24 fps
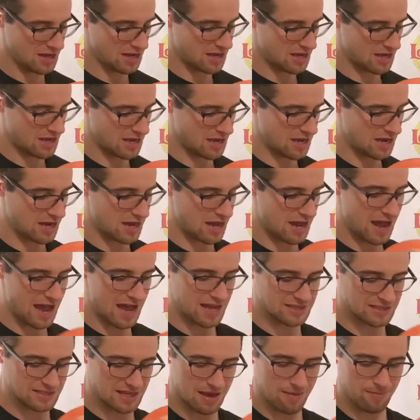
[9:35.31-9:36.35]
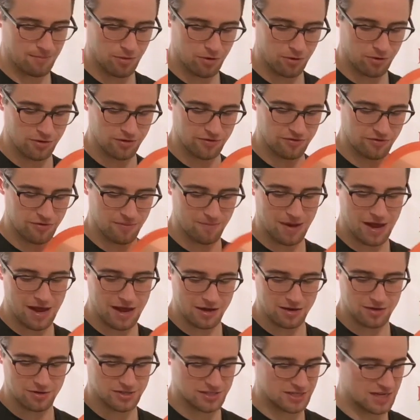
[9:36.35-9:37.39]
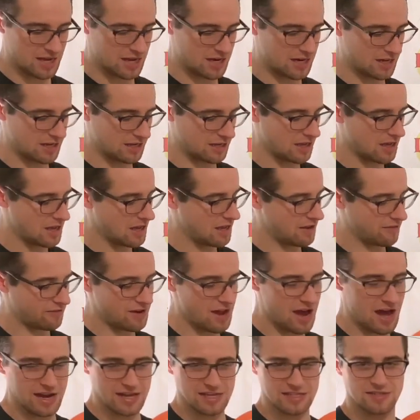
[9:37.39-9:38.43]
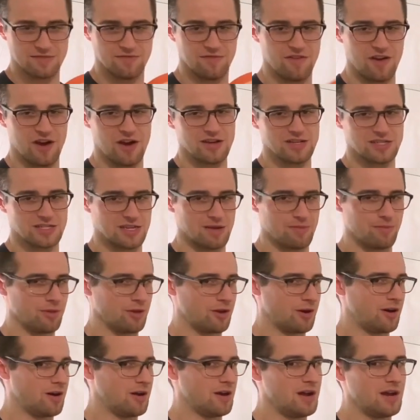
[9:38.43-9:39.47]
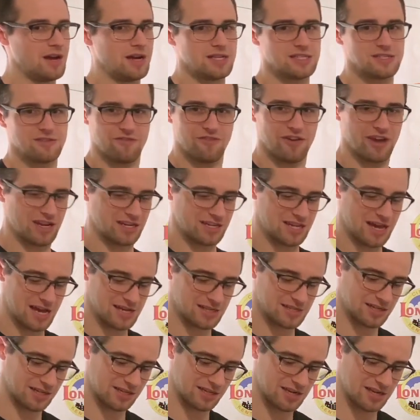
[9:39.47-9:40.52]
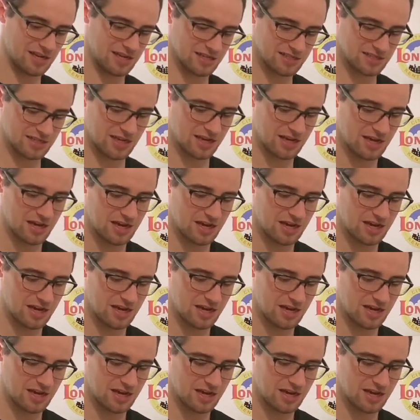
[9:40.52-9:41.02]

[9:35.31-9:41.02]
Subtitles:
has that mold from my understanding. If not, it's very similar. It's a fantastic disc.